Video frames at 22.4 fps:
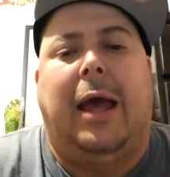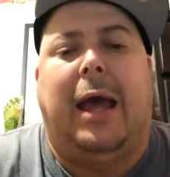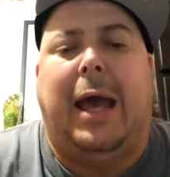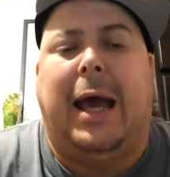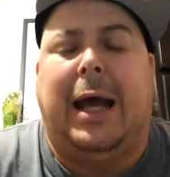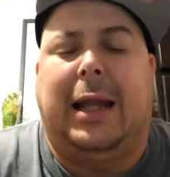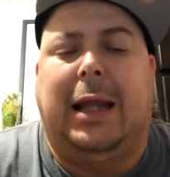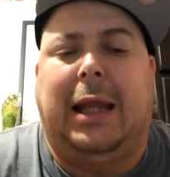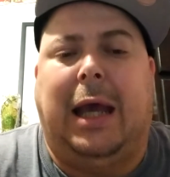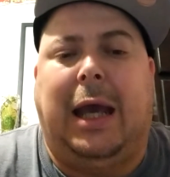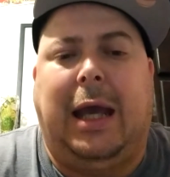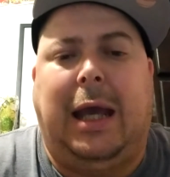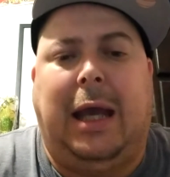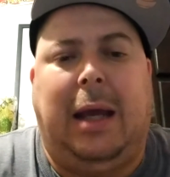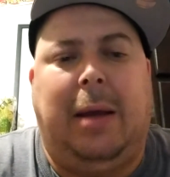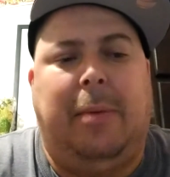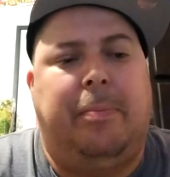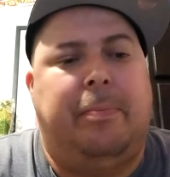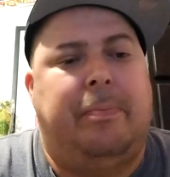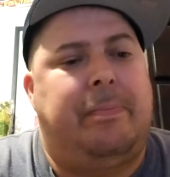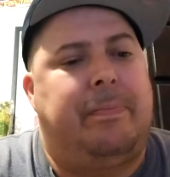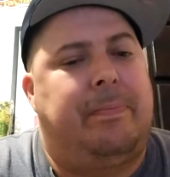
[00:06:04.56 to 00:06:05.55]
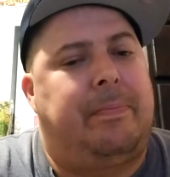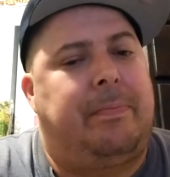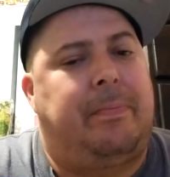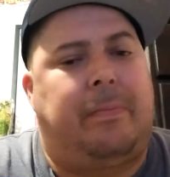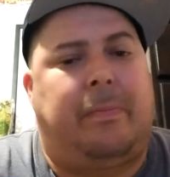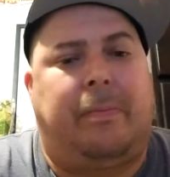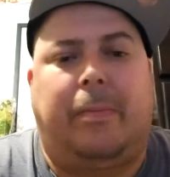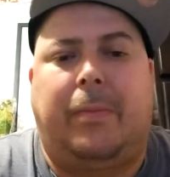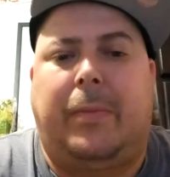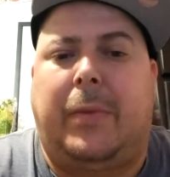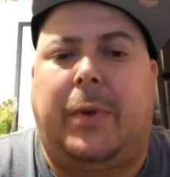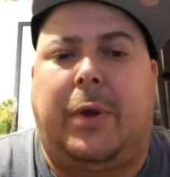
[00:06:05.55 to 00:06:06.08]
LA,
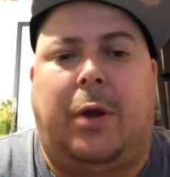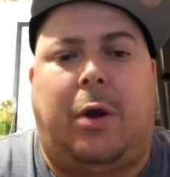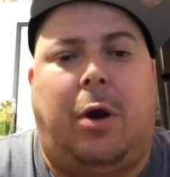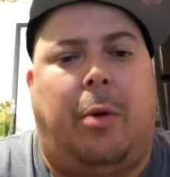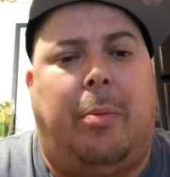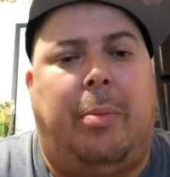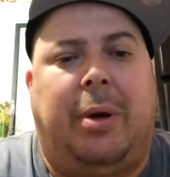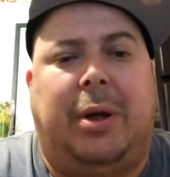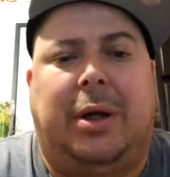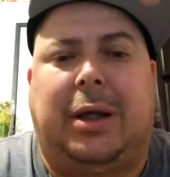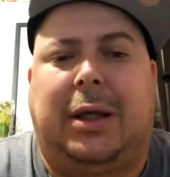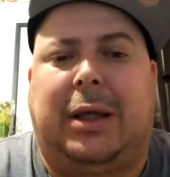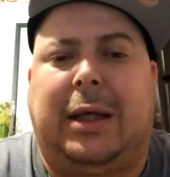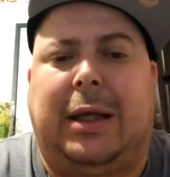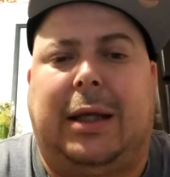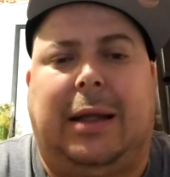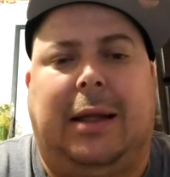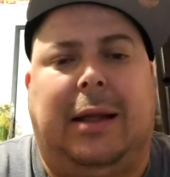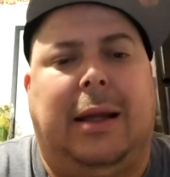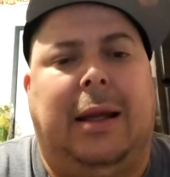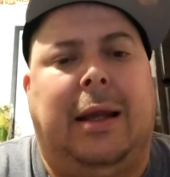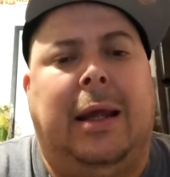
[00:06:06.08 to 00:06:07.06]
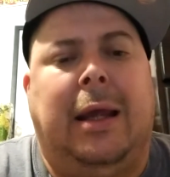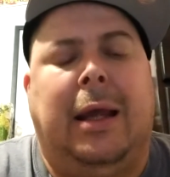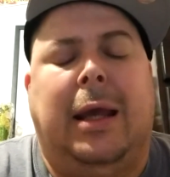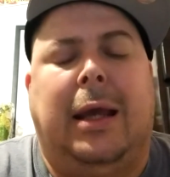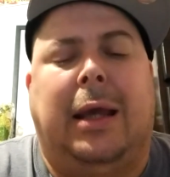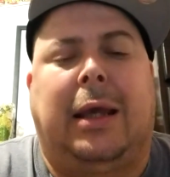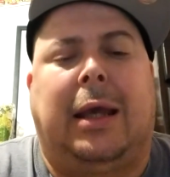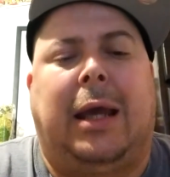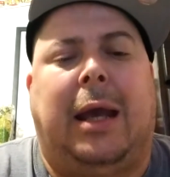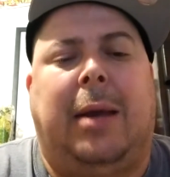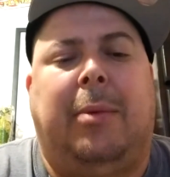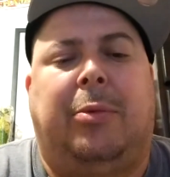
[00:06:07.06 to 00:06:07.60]
y'all better get
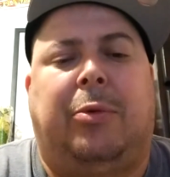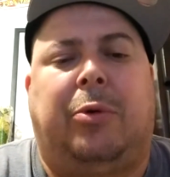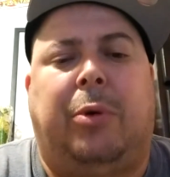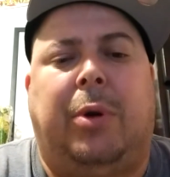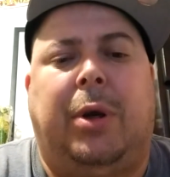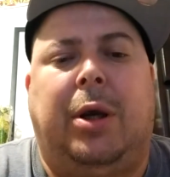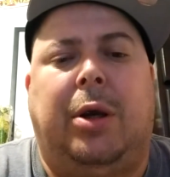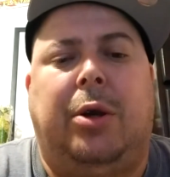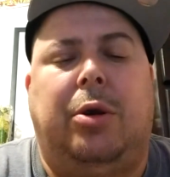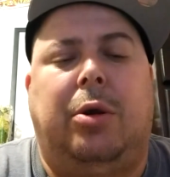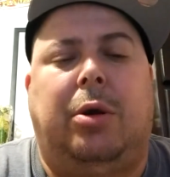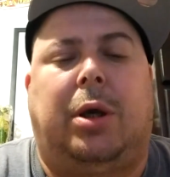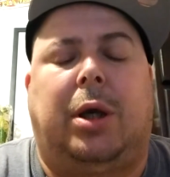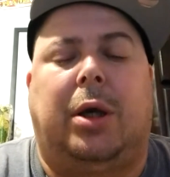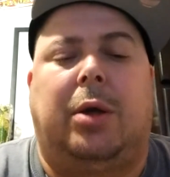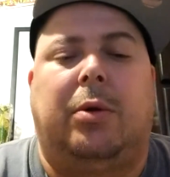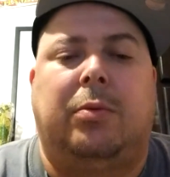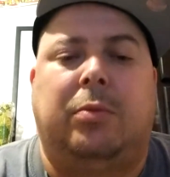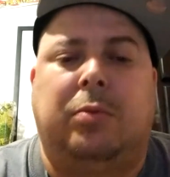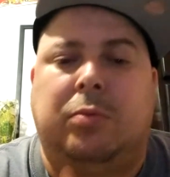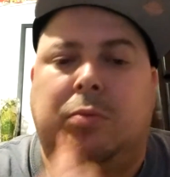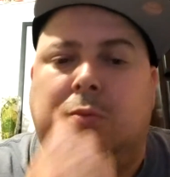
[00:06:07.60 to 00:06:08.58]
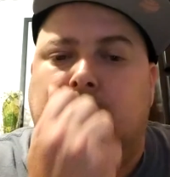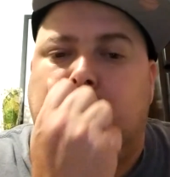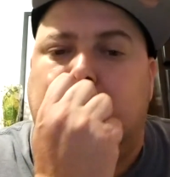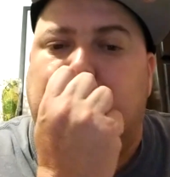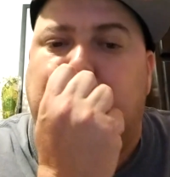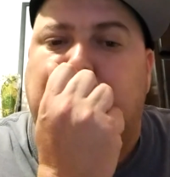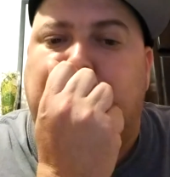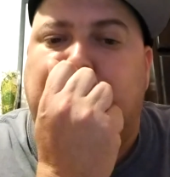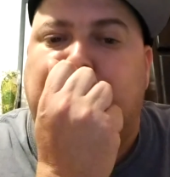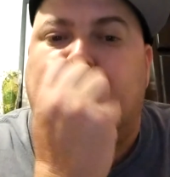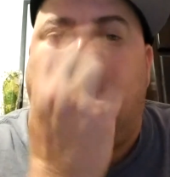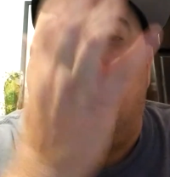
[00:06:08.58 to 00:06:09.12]
game three or you can
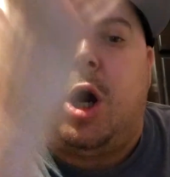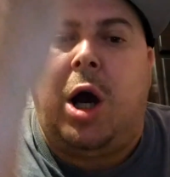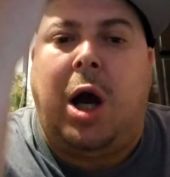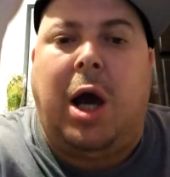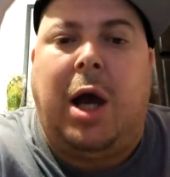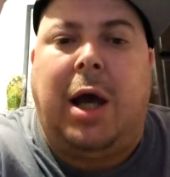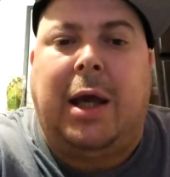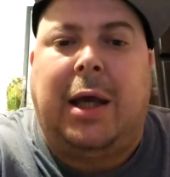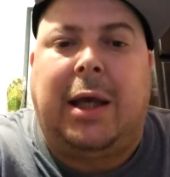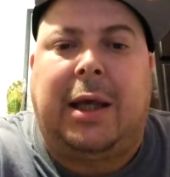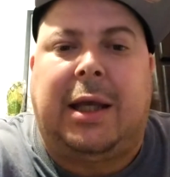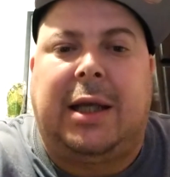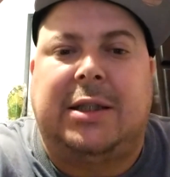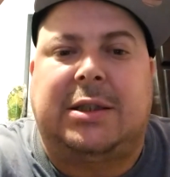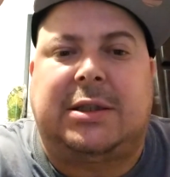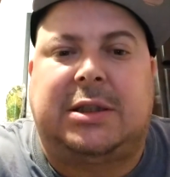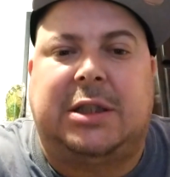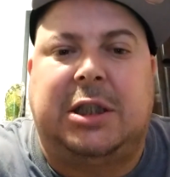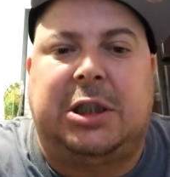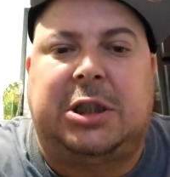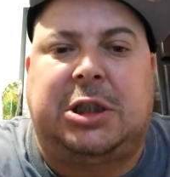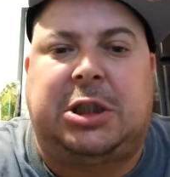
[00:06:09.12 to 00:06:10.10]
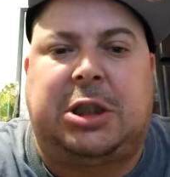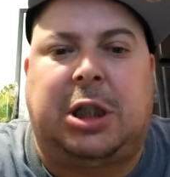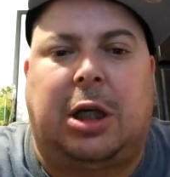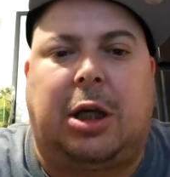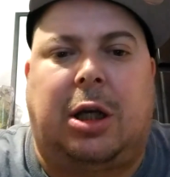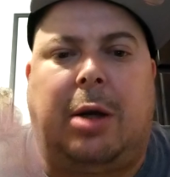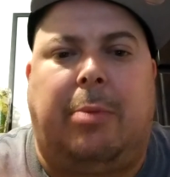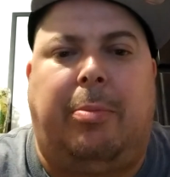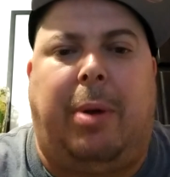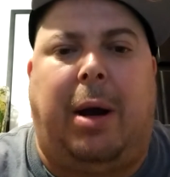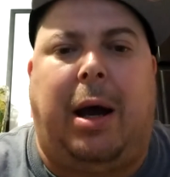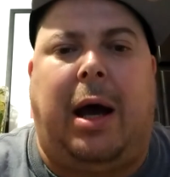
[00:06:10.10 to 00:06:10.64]
kiss this shit
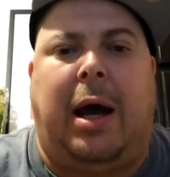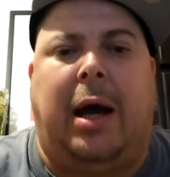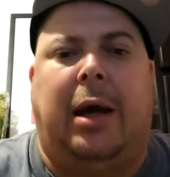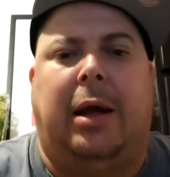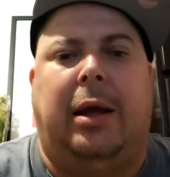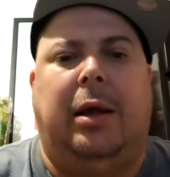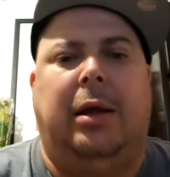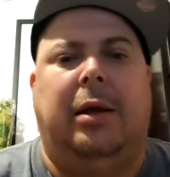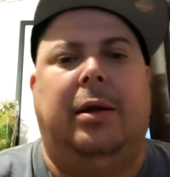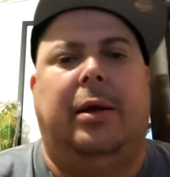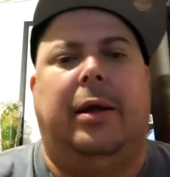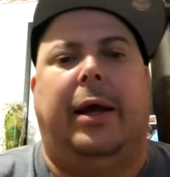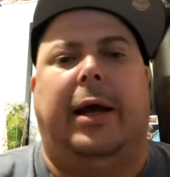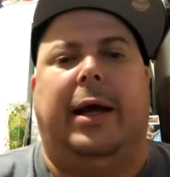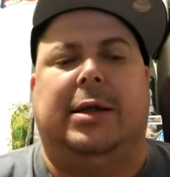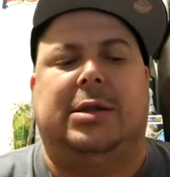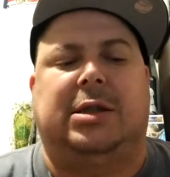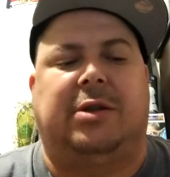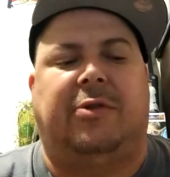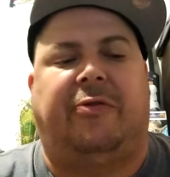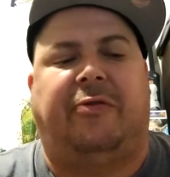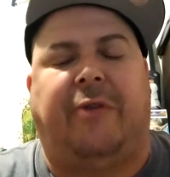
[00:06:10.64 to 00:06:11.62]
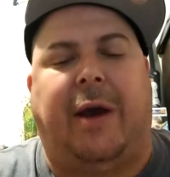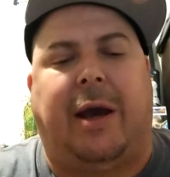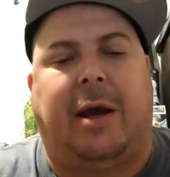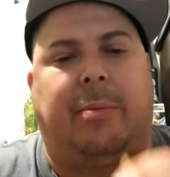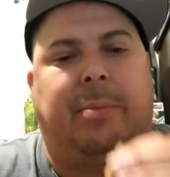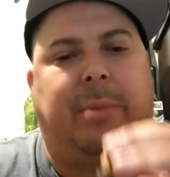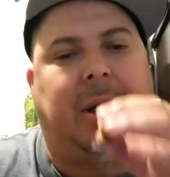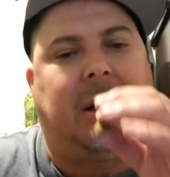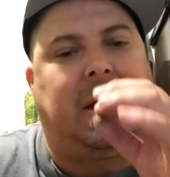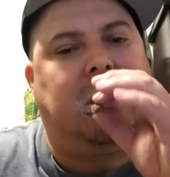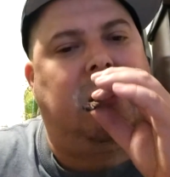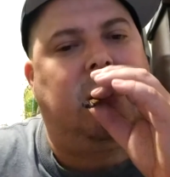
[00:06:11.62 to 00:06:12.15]
goodbye. That's a
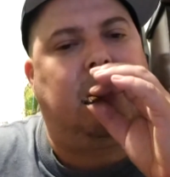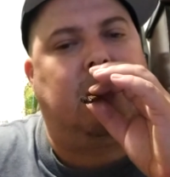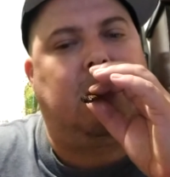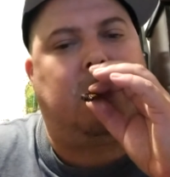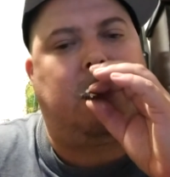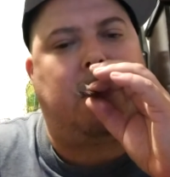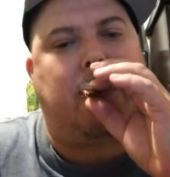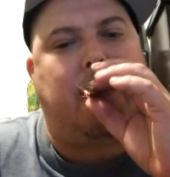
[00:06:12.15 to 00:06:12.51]
fact, buddy.